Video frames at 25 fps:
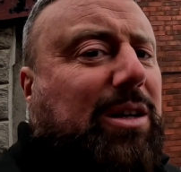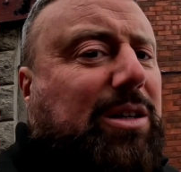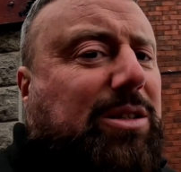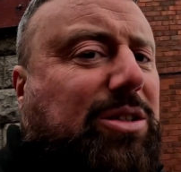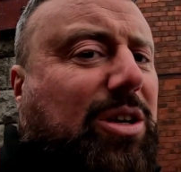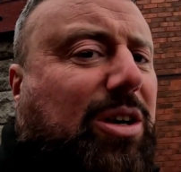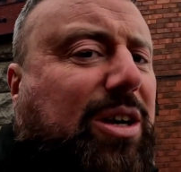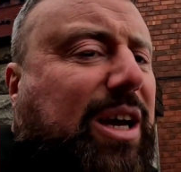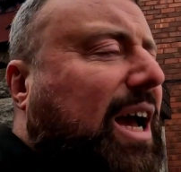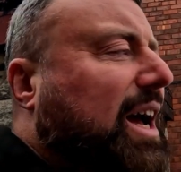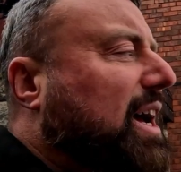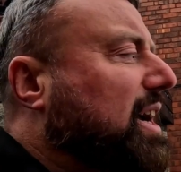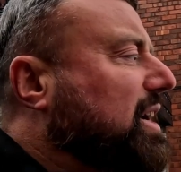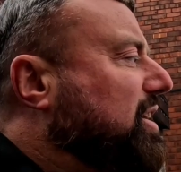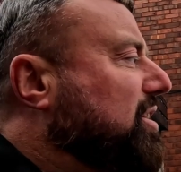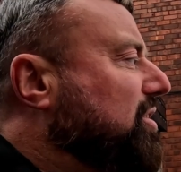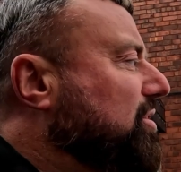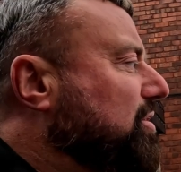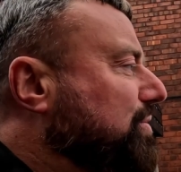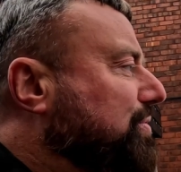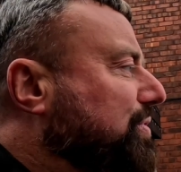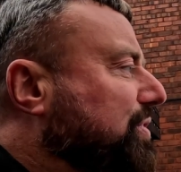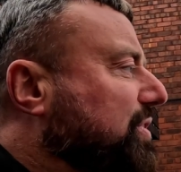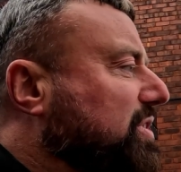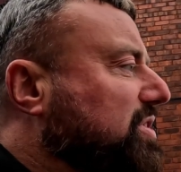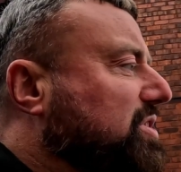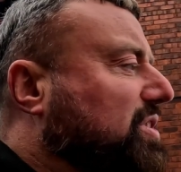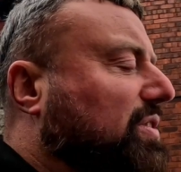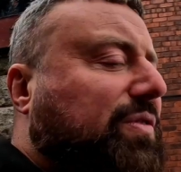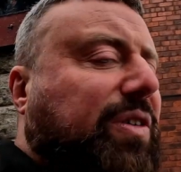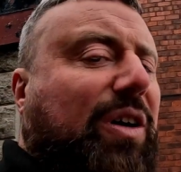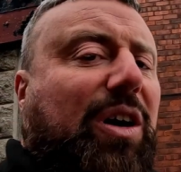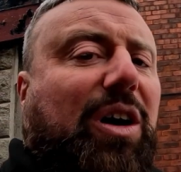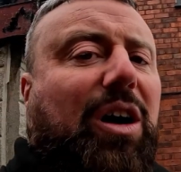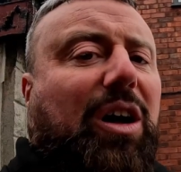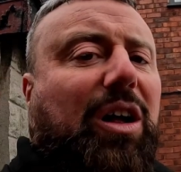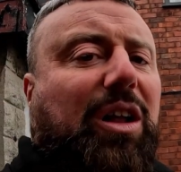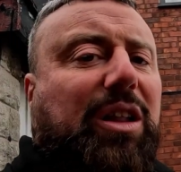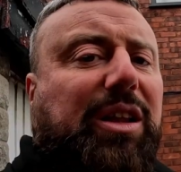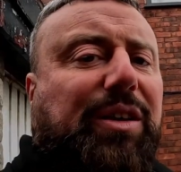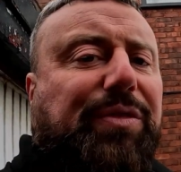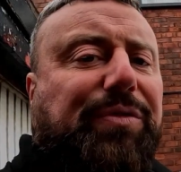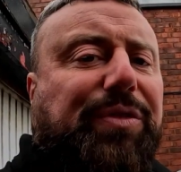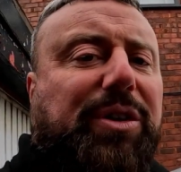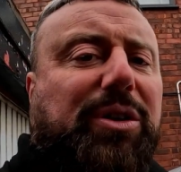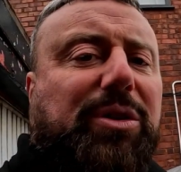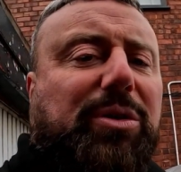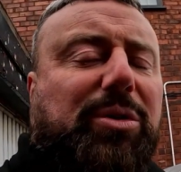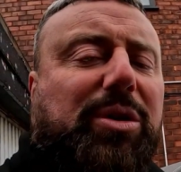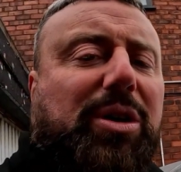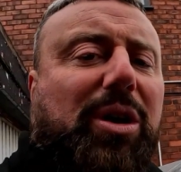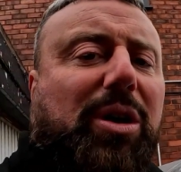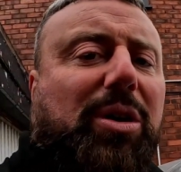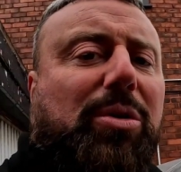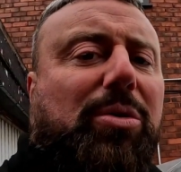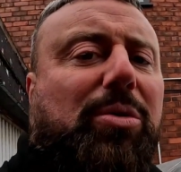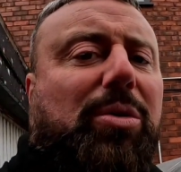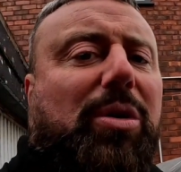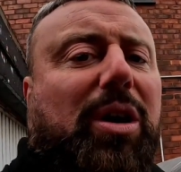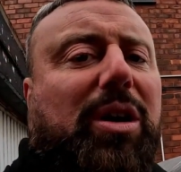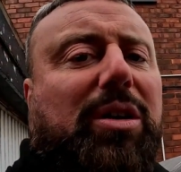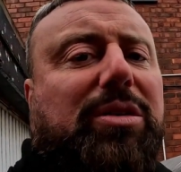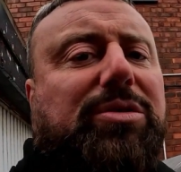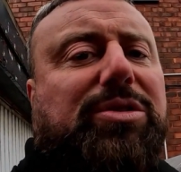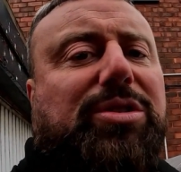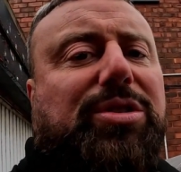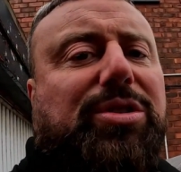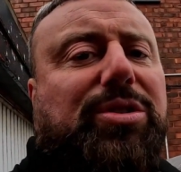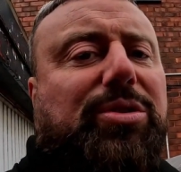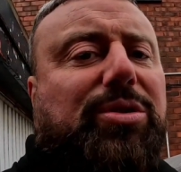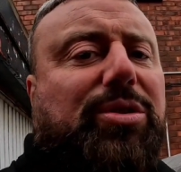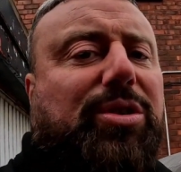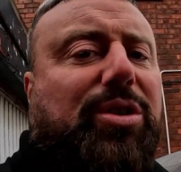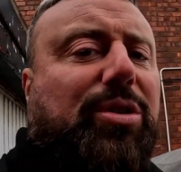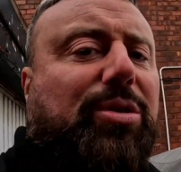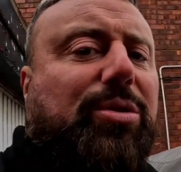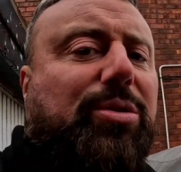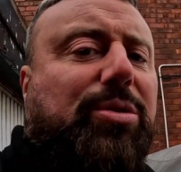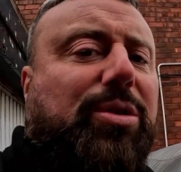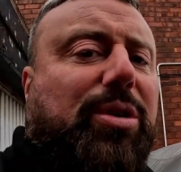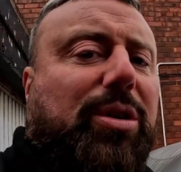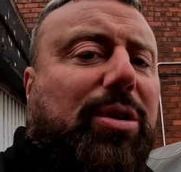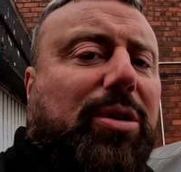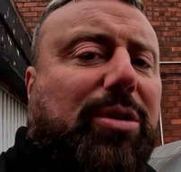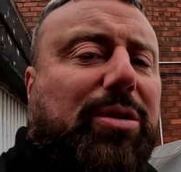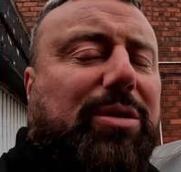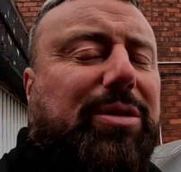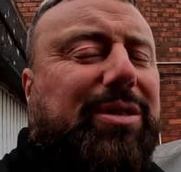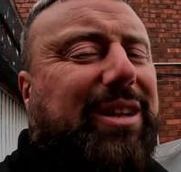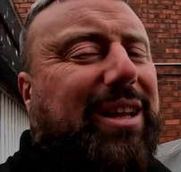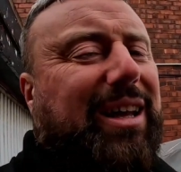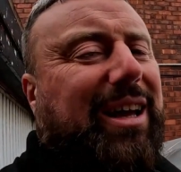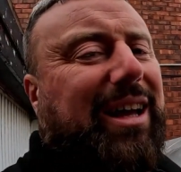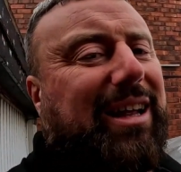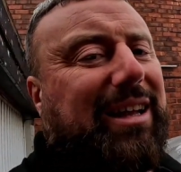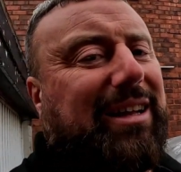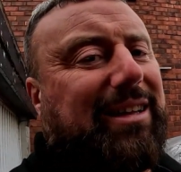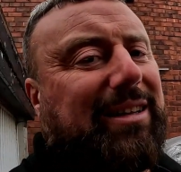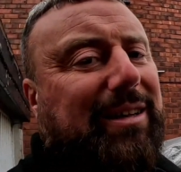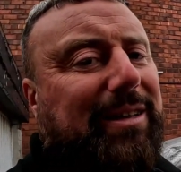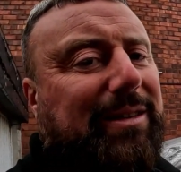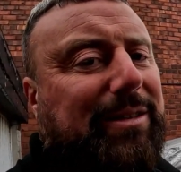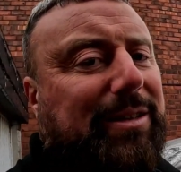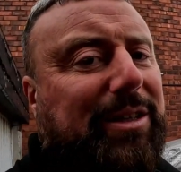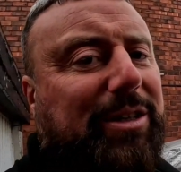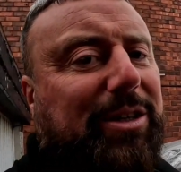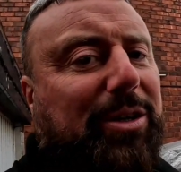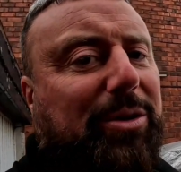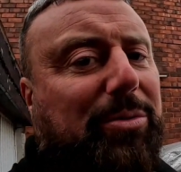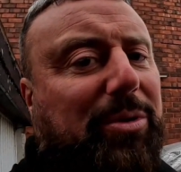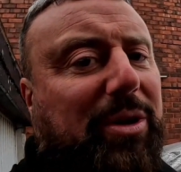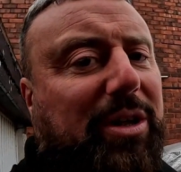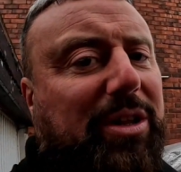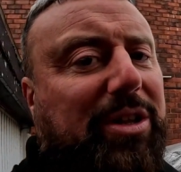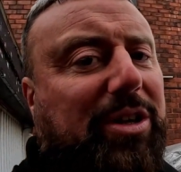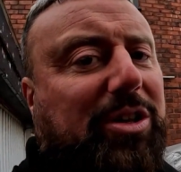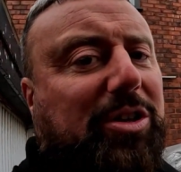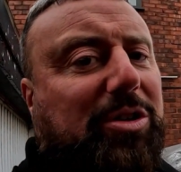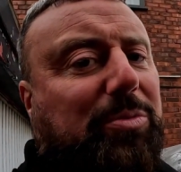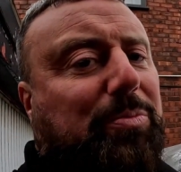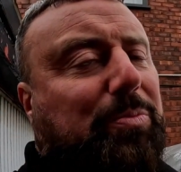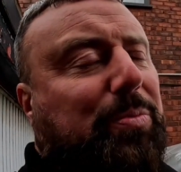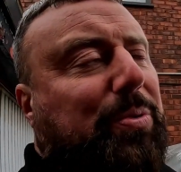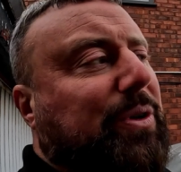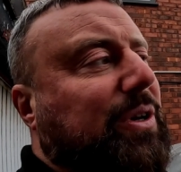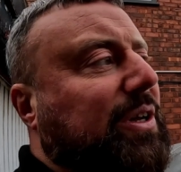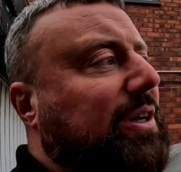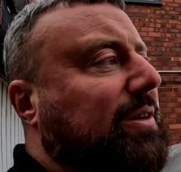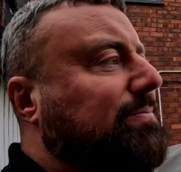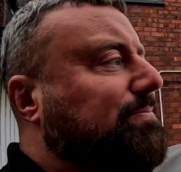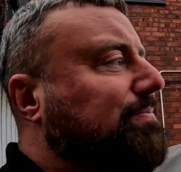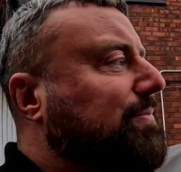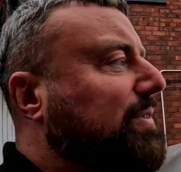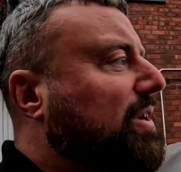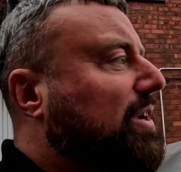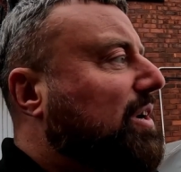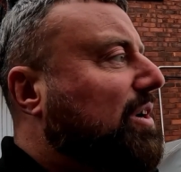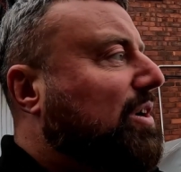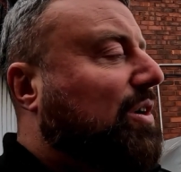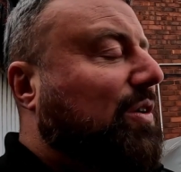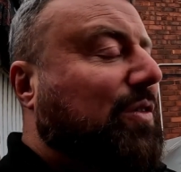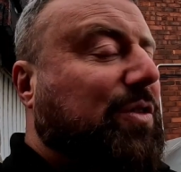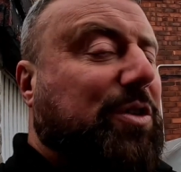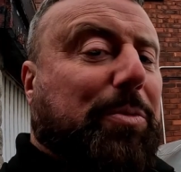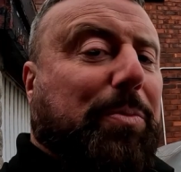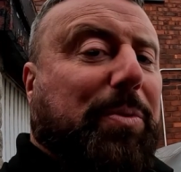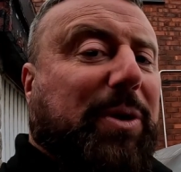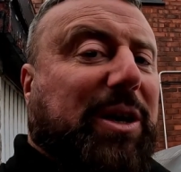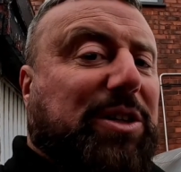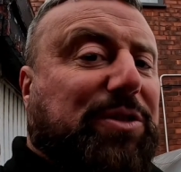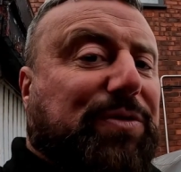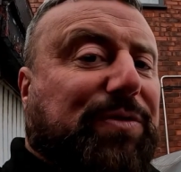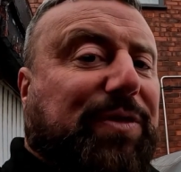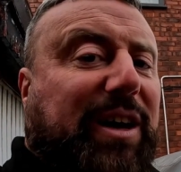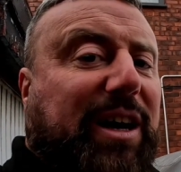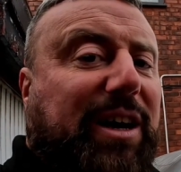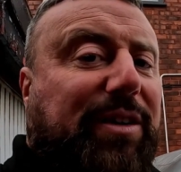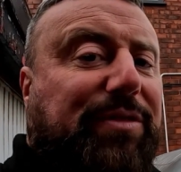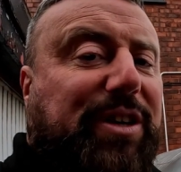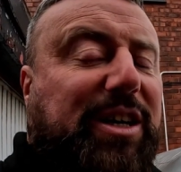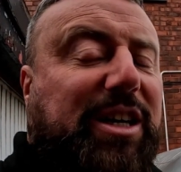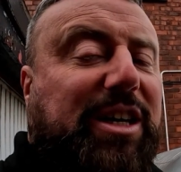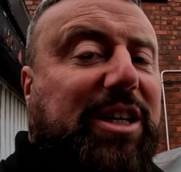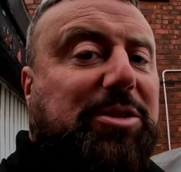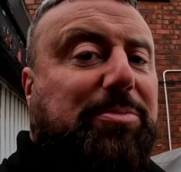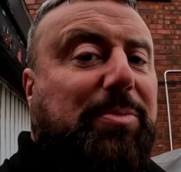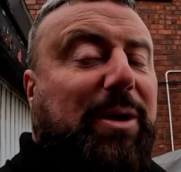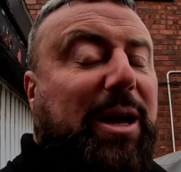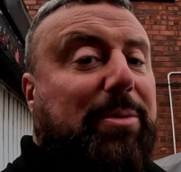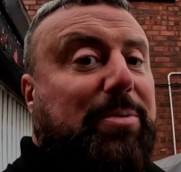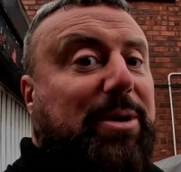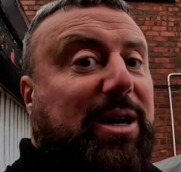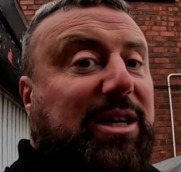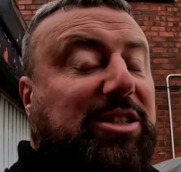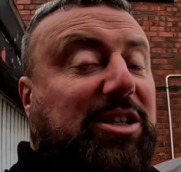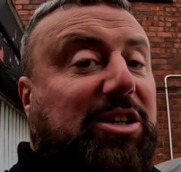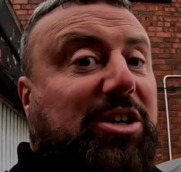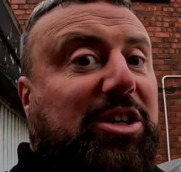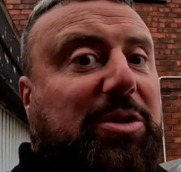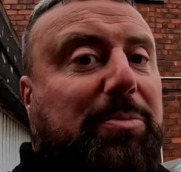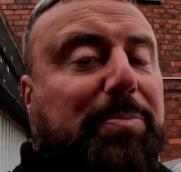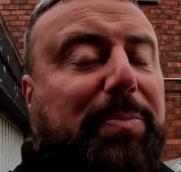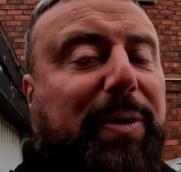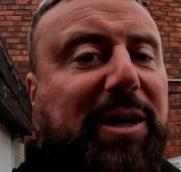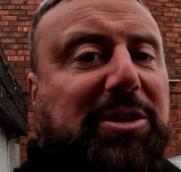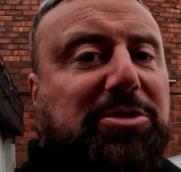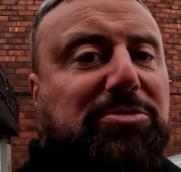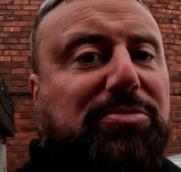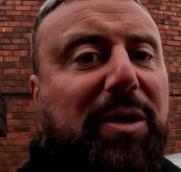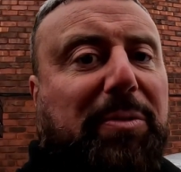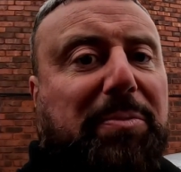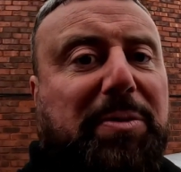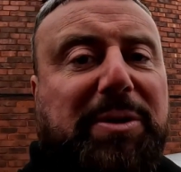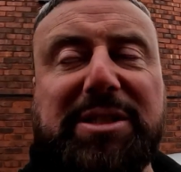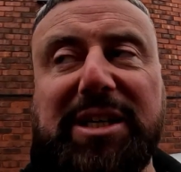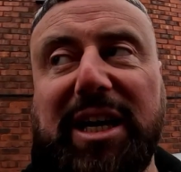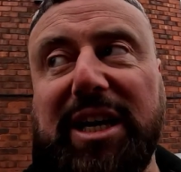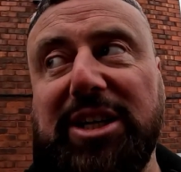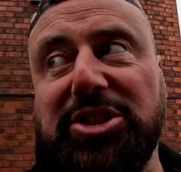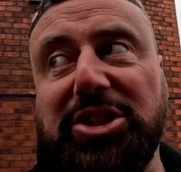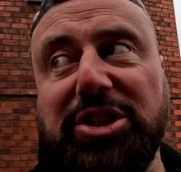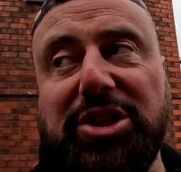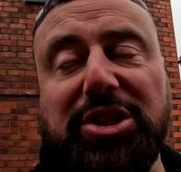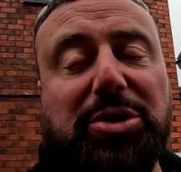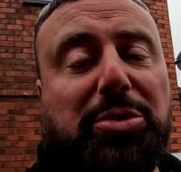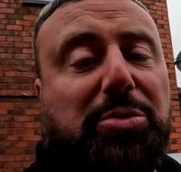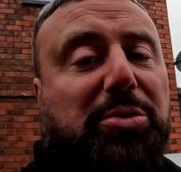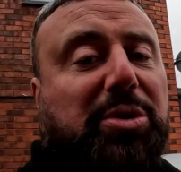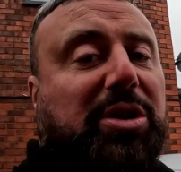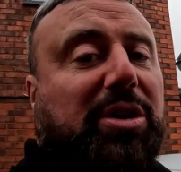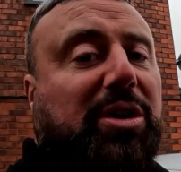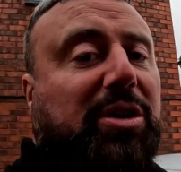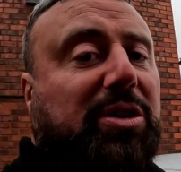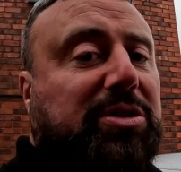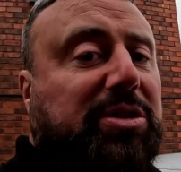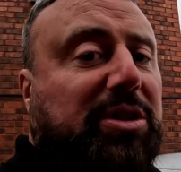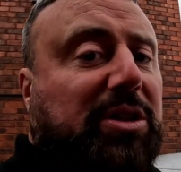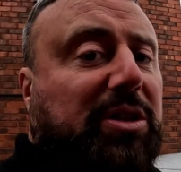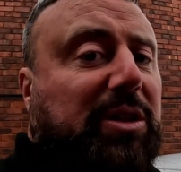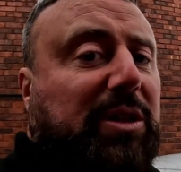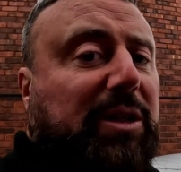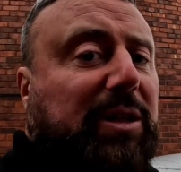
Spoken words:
So Carcoon, first of all, if you go onto Google, then you know what, the company over the past 5 years maybe hasn't got the best reputation in the world.